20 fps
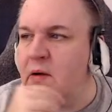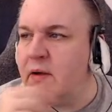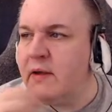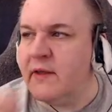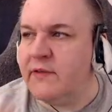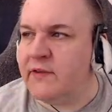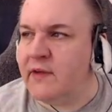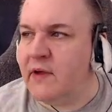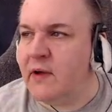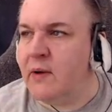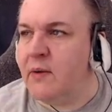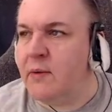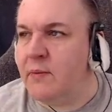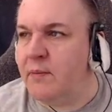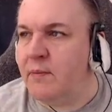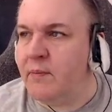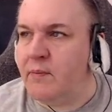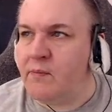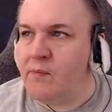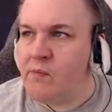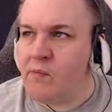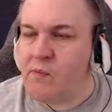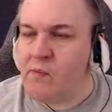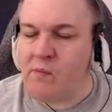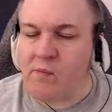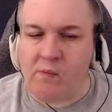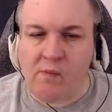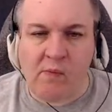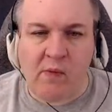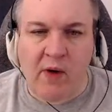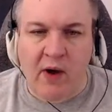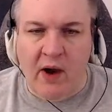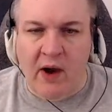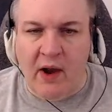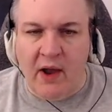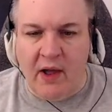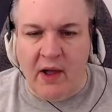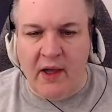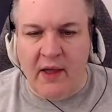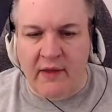so
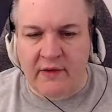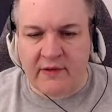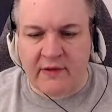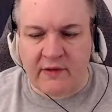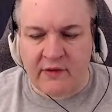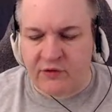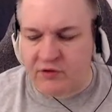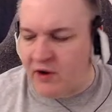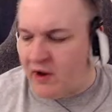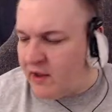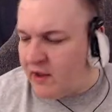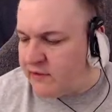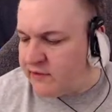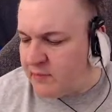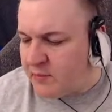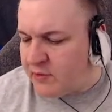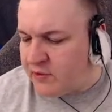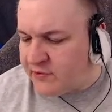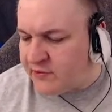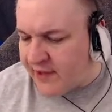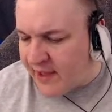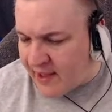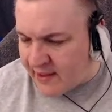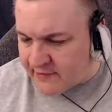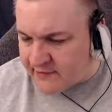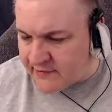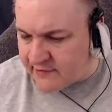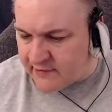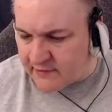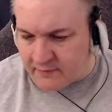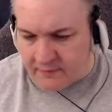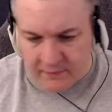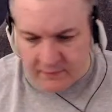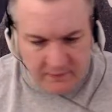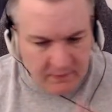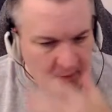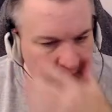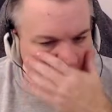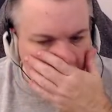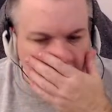it says try on some of those hats,
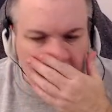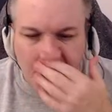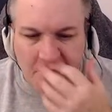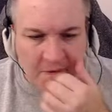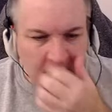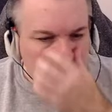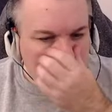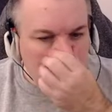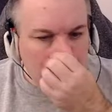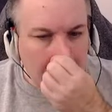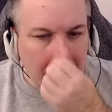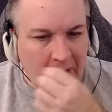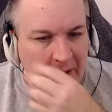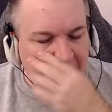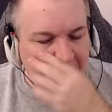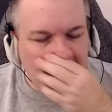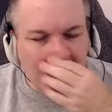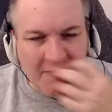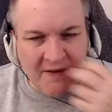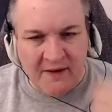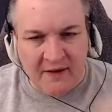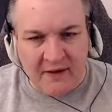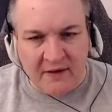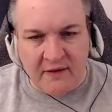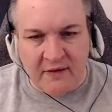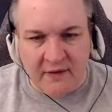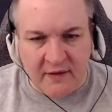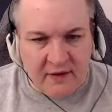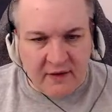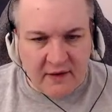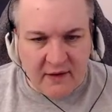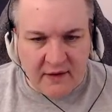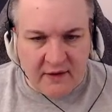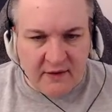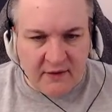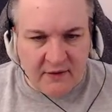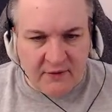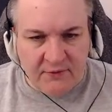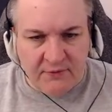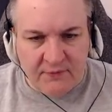and
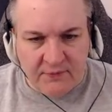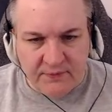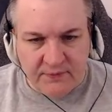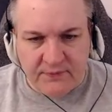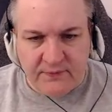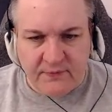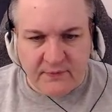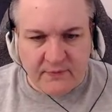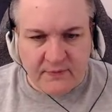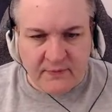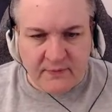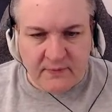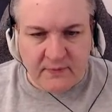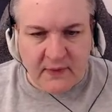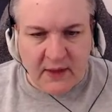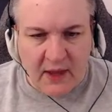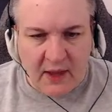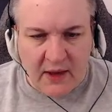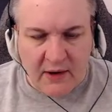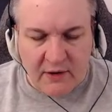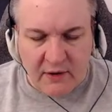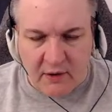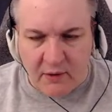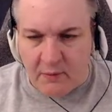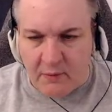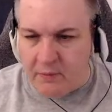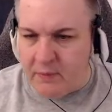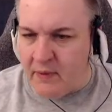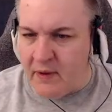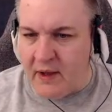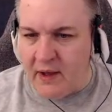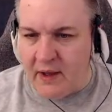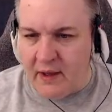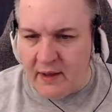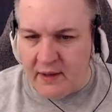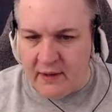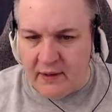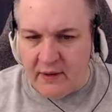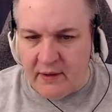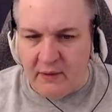I don't
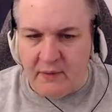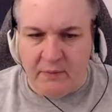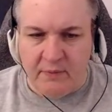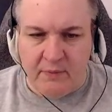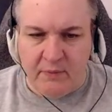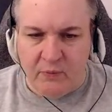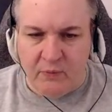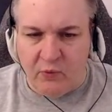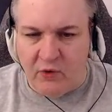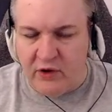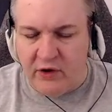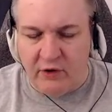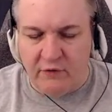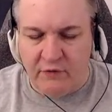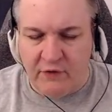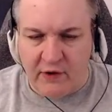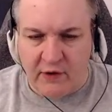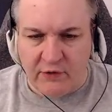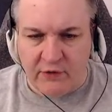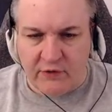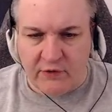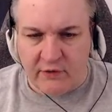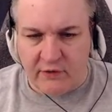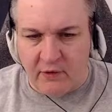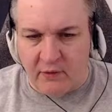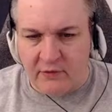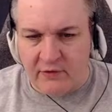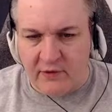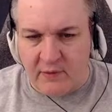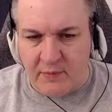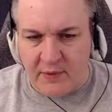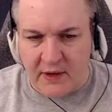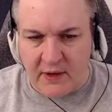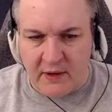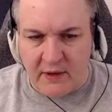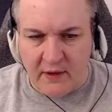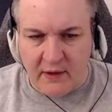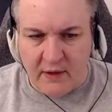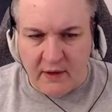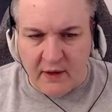know, wiggle your fingers or something.
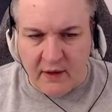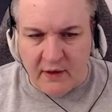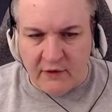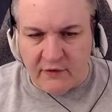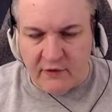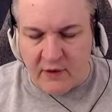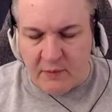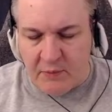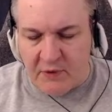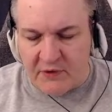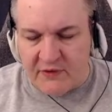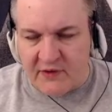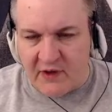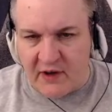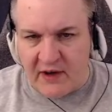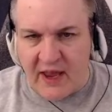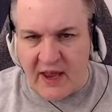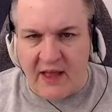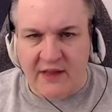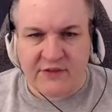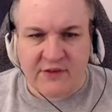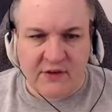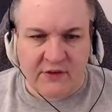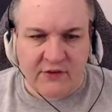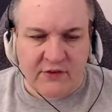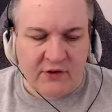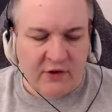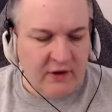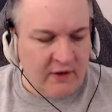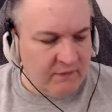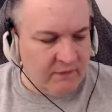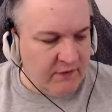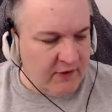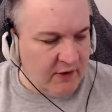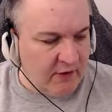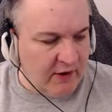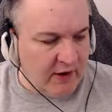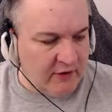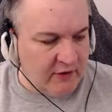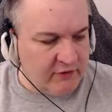So he puts on the hats in a certain
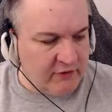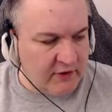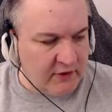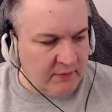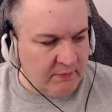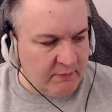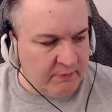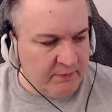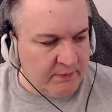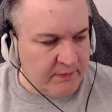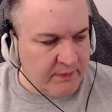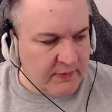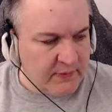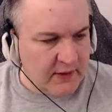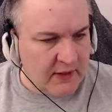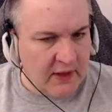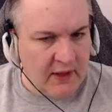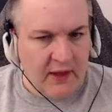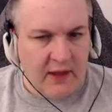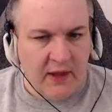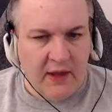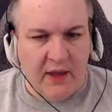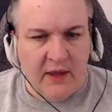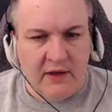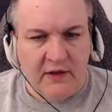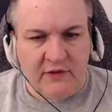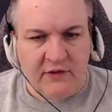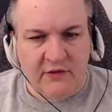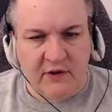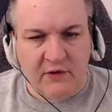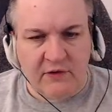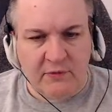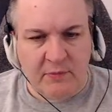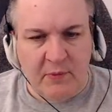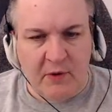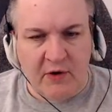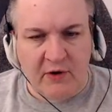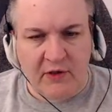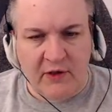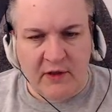configuration, and he starts
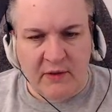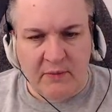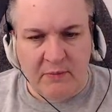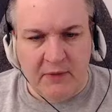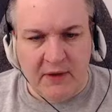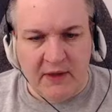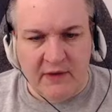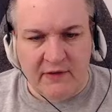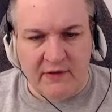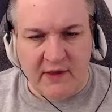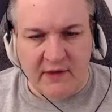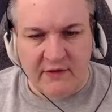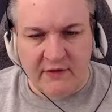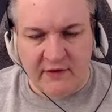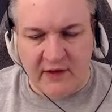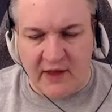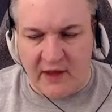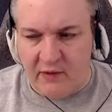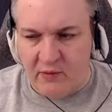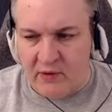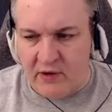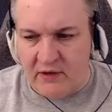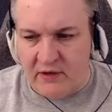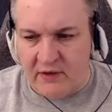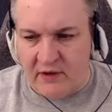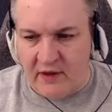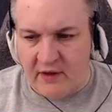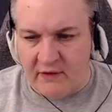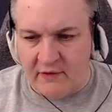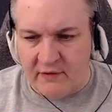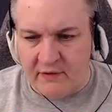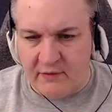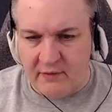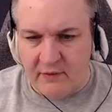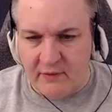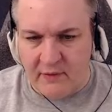sparkling because that's kind of what it does.